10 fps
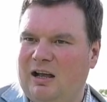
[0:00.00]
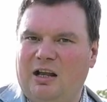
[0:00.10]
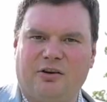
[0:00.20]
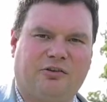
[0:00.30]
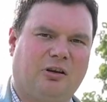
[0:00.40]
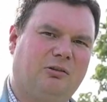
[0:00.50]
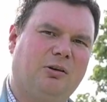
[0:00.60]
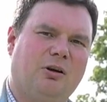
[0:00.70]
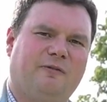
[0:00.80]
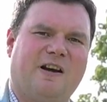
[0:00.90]
and just a
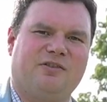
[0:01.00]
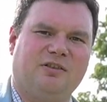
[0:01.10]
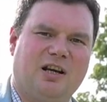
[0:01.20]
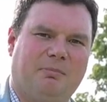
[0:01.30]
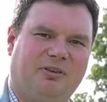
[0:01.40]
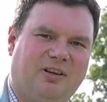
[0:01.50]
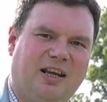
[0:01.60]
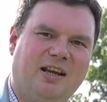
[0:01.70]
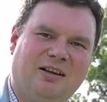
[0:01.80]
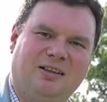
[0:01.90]
good old fashioned cup of
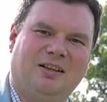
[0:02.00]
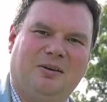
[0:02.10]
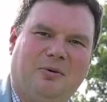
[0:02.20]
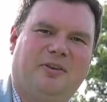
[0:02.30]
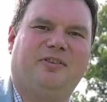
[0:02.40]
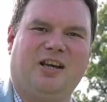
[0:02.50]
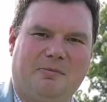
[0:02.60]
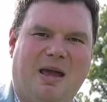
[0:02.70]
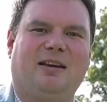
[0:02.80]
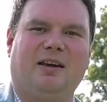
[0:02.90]
tea with a tea
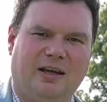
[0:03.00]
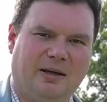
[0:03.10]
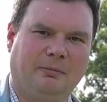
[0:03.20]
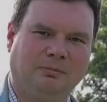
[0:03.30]
maker here.